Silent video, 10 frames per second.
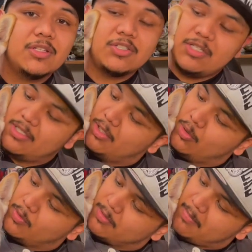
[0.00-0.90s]
She's the
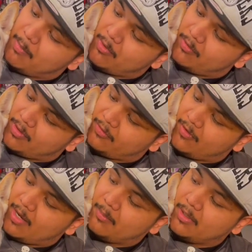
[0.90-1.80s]
newest member of our
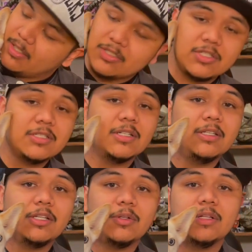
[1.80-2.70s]
family and she's a
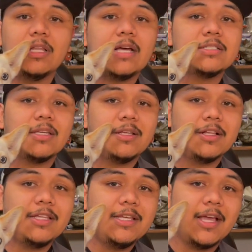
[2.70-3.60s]
little Alaskan Klee